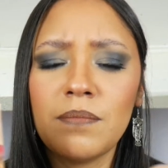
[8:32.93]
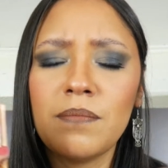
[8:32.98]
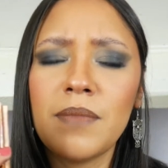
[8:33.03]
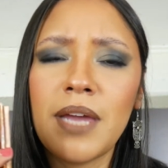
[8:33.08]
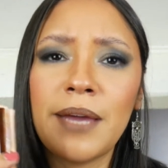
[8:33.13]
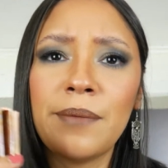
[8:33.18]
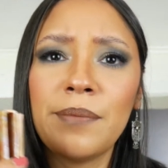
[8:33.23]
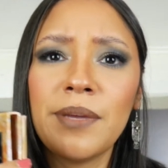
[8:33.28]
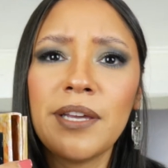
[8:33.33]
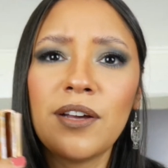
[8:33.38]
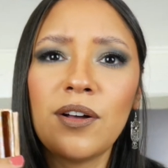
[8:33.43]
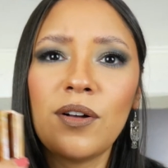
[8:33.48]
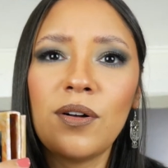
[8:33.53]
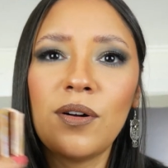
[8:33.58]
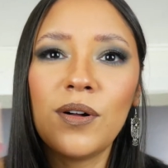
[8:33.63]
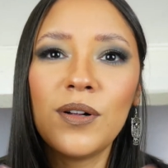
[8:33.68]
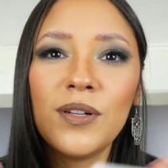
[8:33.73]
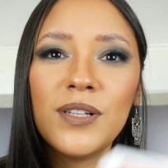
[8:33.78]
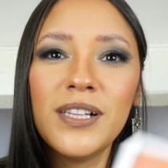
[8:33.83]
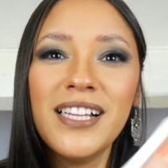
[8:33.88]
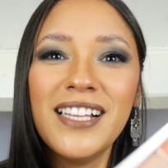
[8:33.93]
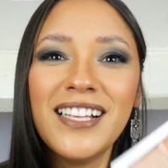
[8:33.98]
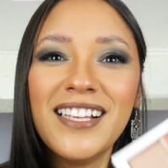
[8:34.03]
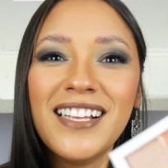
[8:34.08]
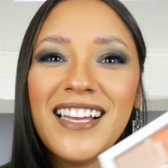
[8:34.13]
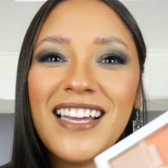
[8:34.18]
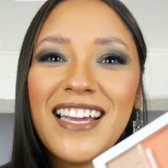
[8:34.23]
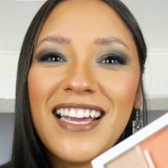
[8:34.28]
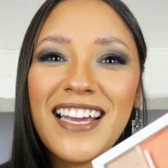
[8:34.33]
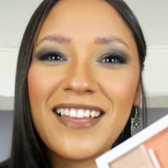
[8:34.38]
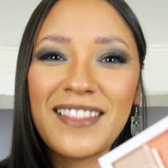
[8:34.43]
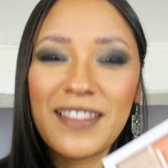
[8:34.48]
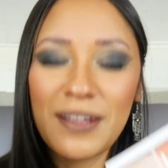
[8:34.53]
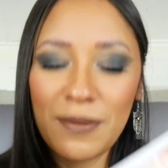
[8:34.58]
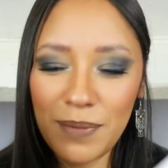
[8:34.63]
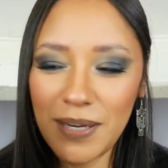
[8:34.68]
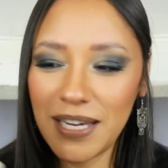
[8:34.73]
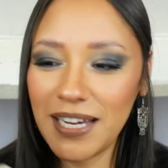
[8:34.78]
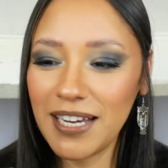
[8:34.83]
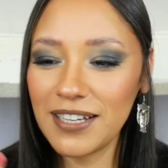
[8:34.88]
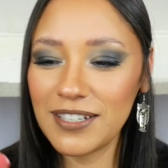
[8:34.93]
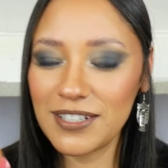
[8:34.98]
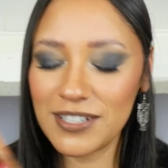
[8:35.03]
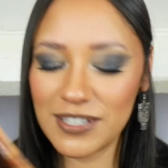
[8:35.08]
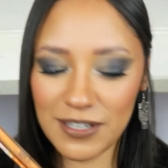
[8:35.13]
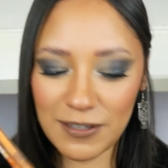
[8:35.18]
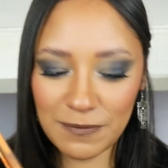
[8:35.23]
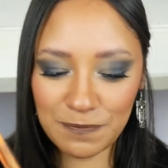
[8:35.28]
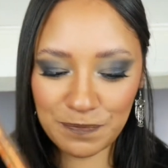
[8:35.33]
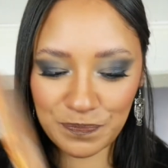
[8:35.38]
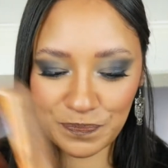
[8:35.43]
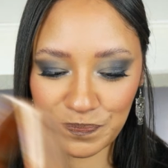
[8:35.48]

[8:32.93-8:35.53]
maybe a hole in the peach.